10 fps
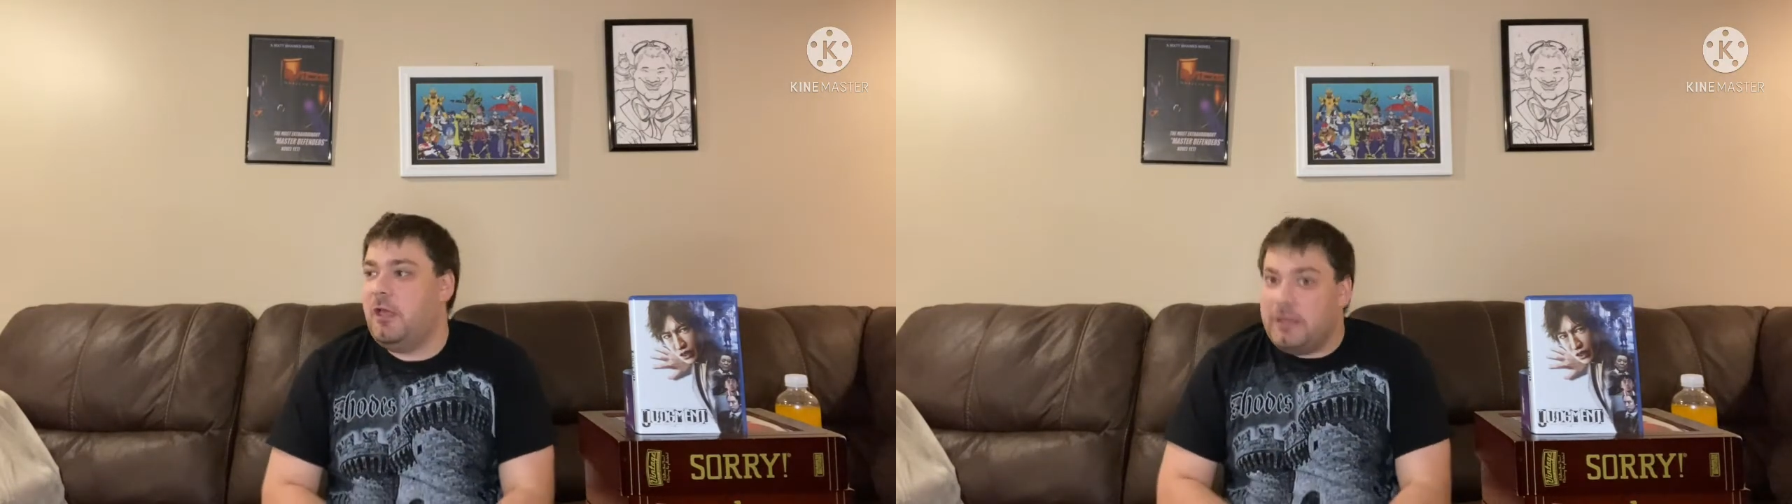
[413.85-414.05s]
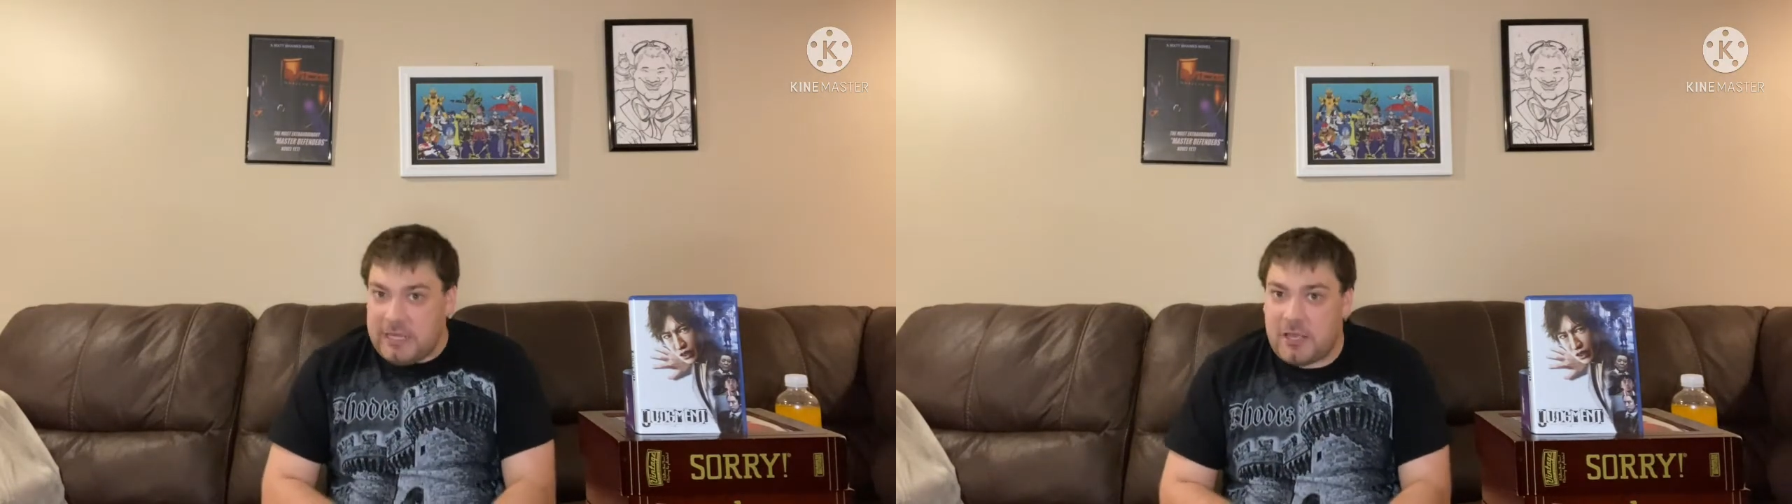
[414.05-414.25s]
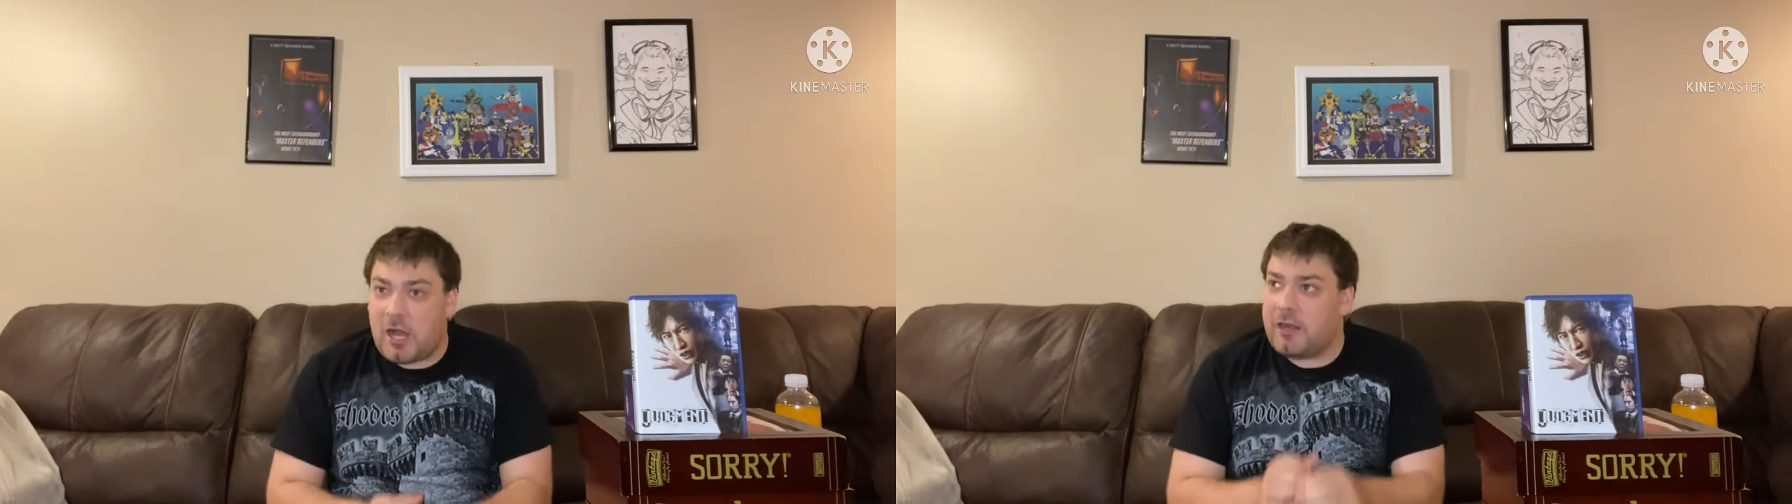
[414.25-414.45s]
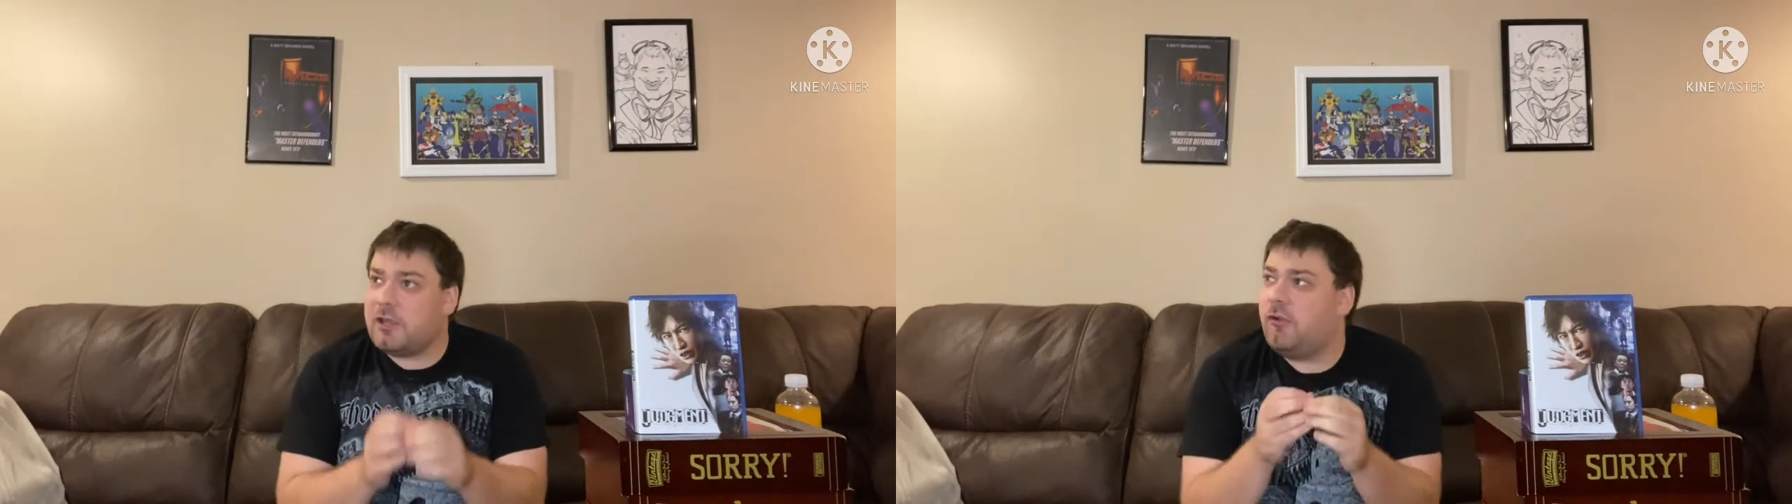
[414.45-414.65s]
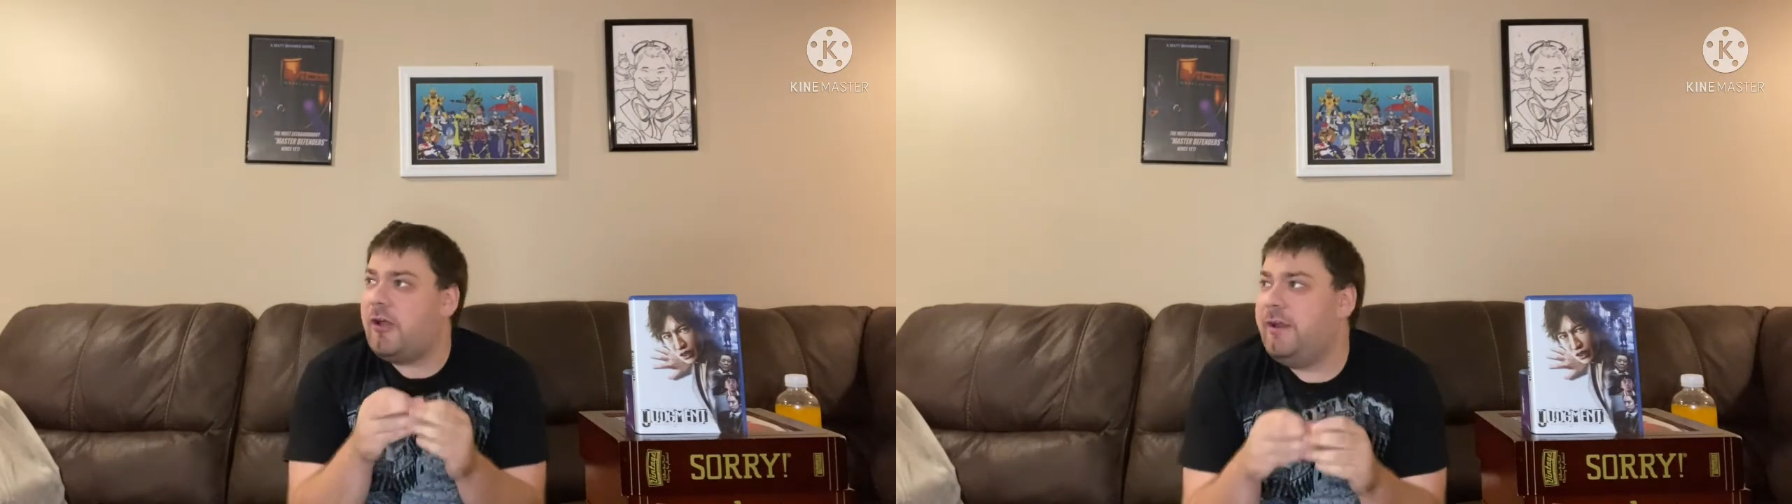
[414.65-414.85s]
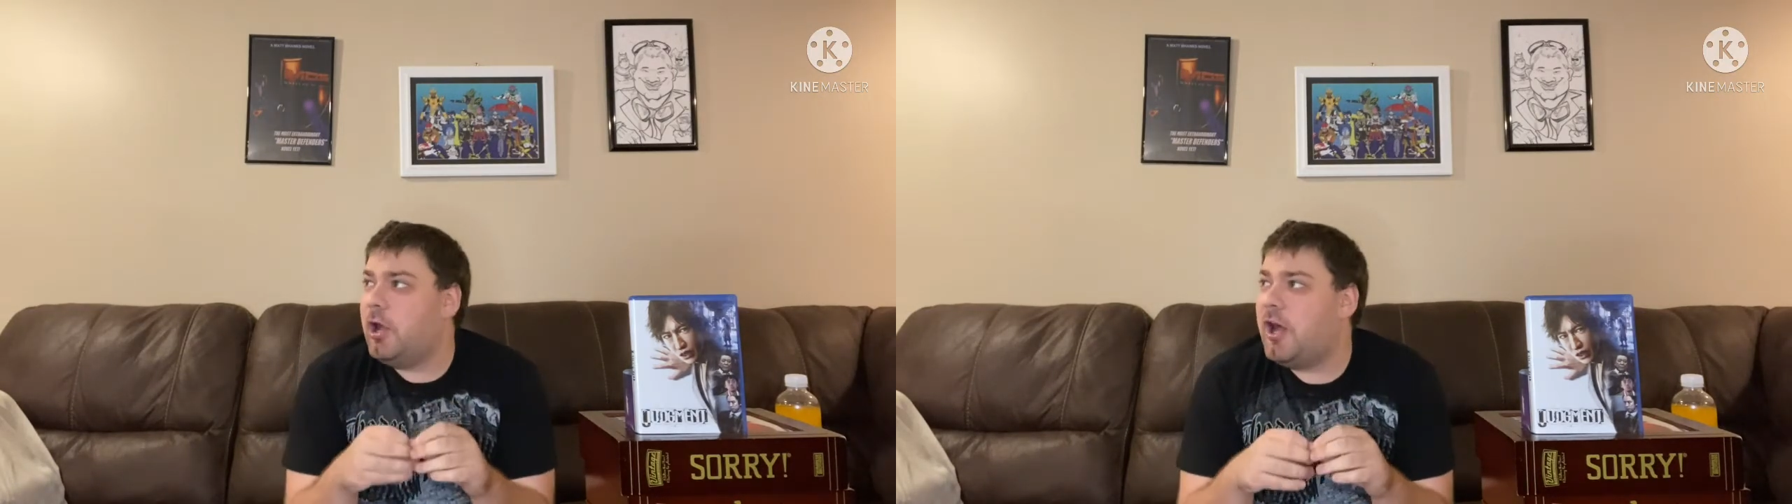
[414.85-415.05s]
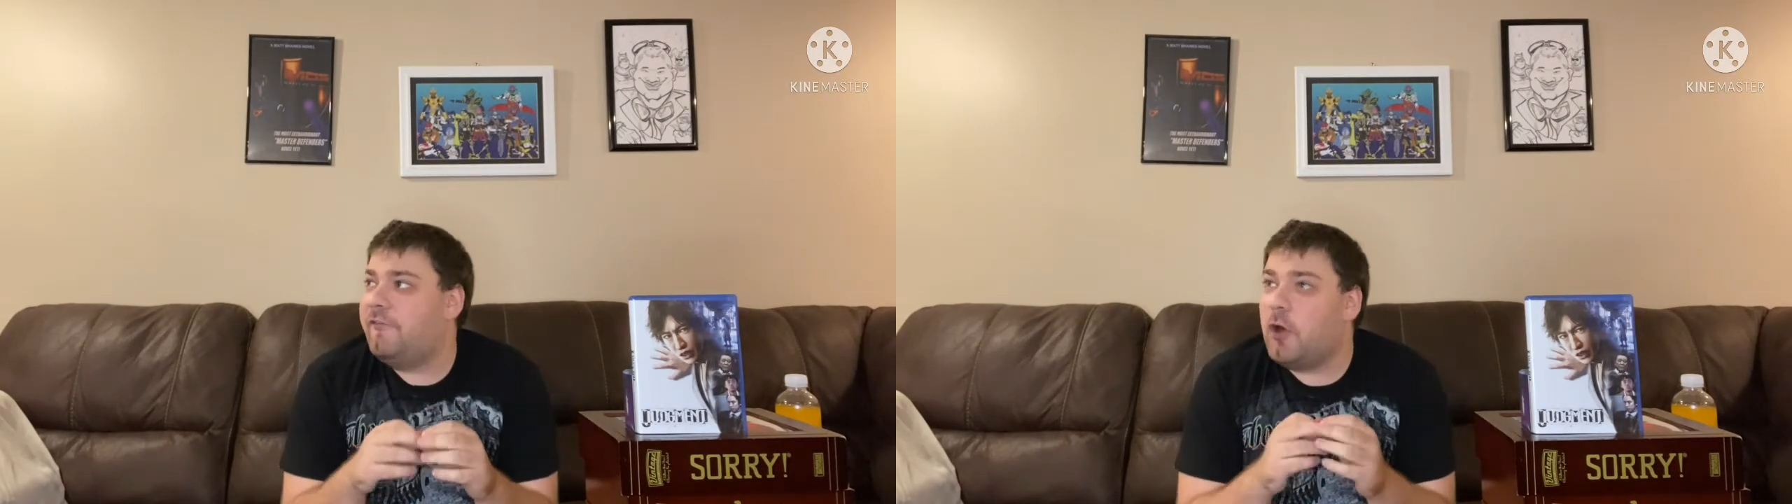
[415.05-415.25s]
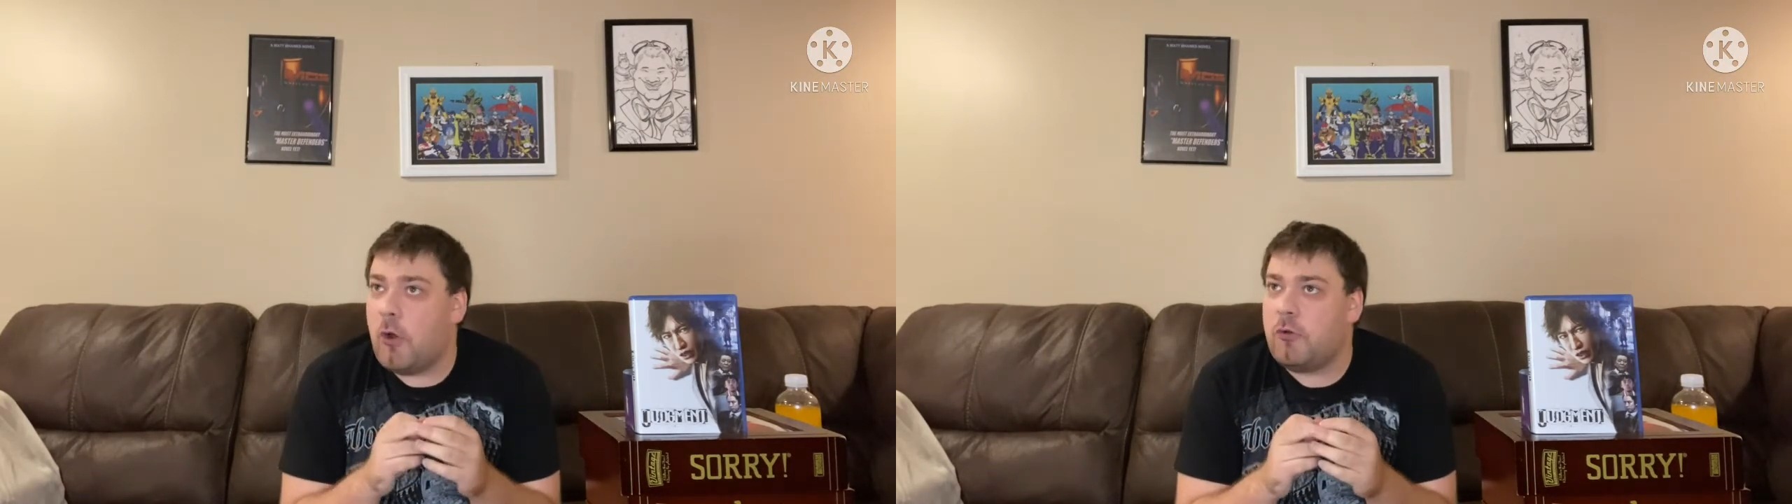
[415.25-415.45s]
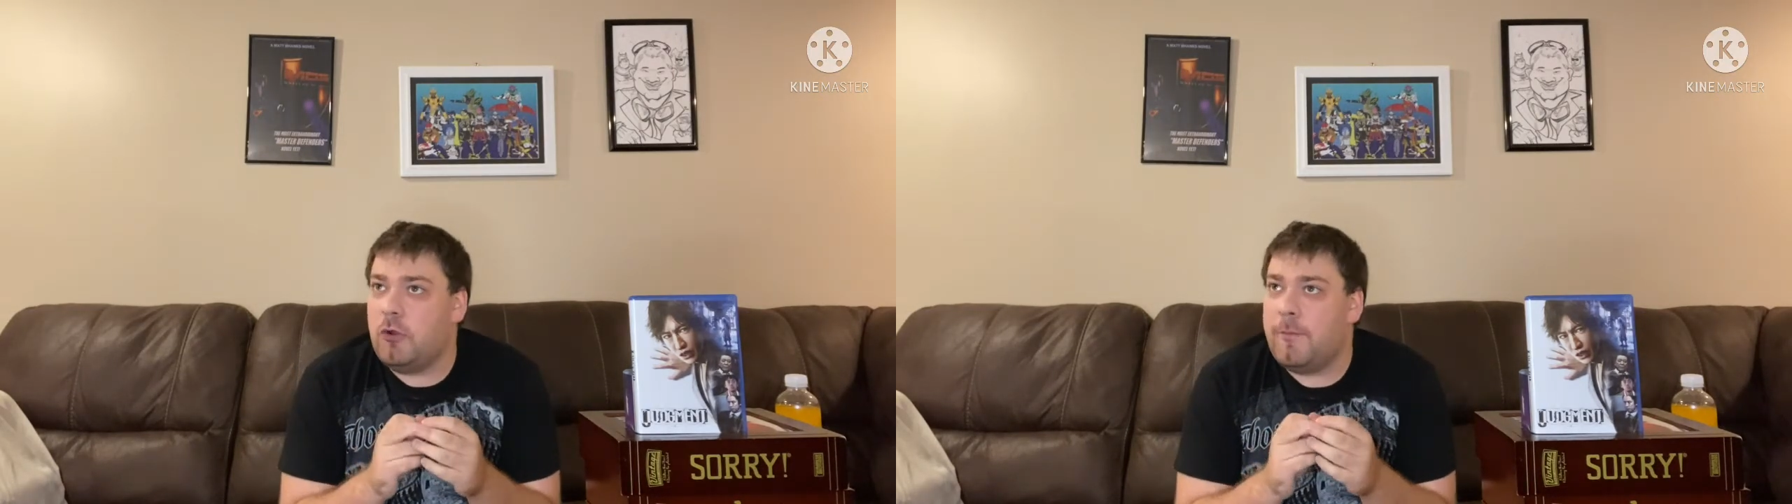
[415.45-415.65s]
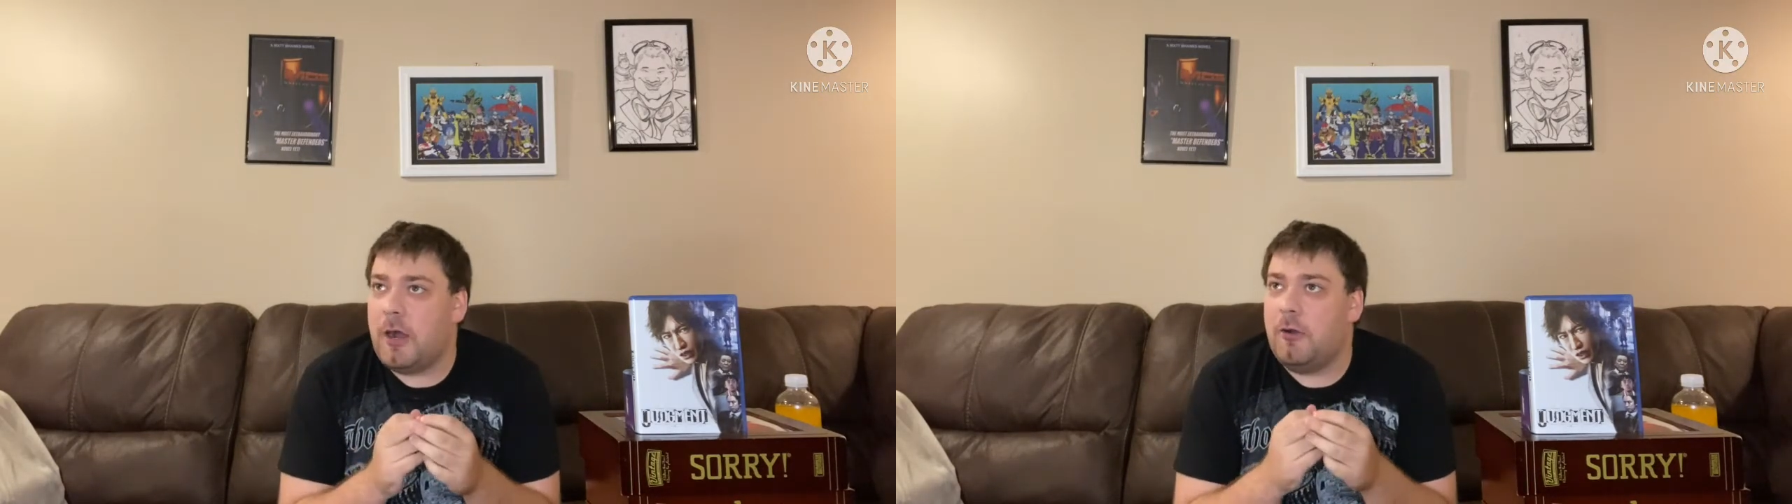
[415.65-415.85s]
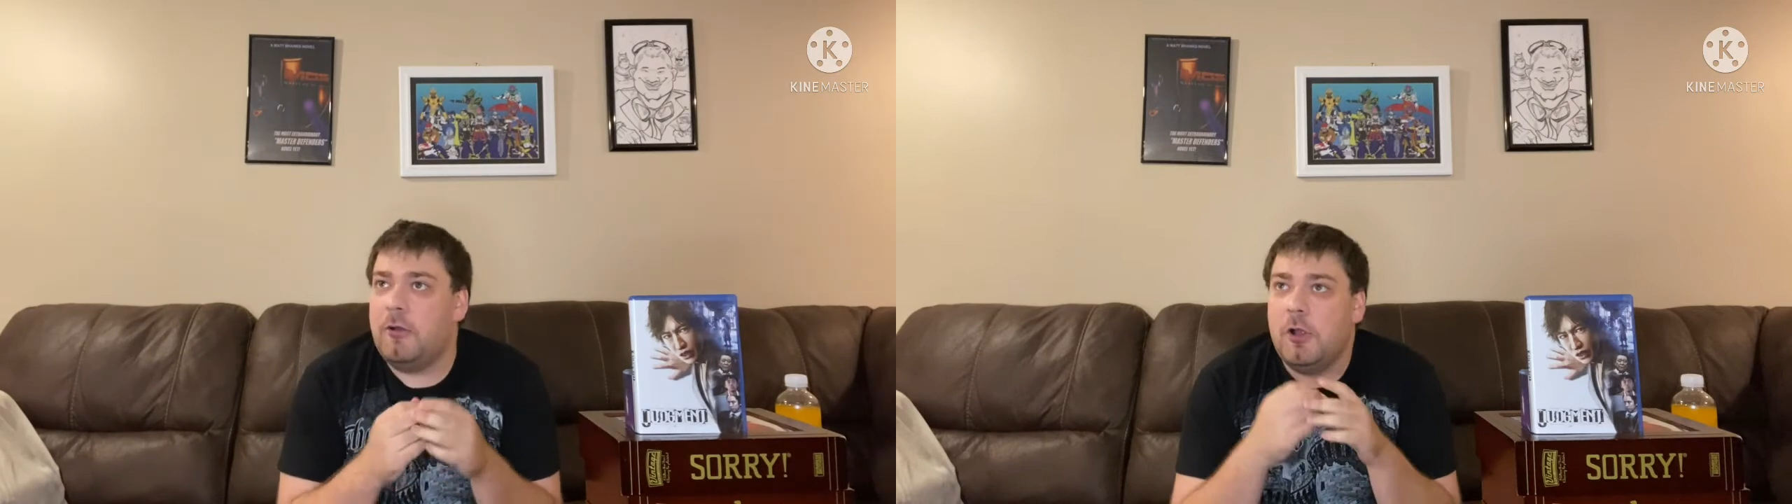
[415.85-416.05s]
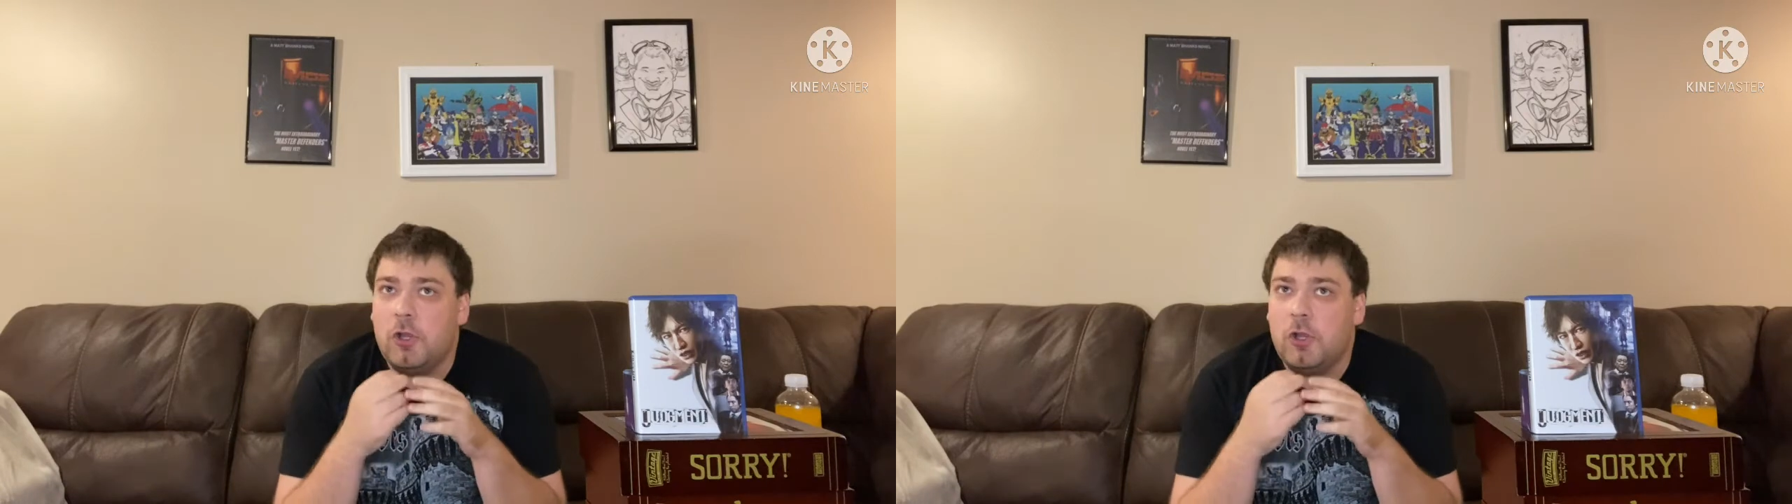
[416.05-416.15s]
He got a client off Okubo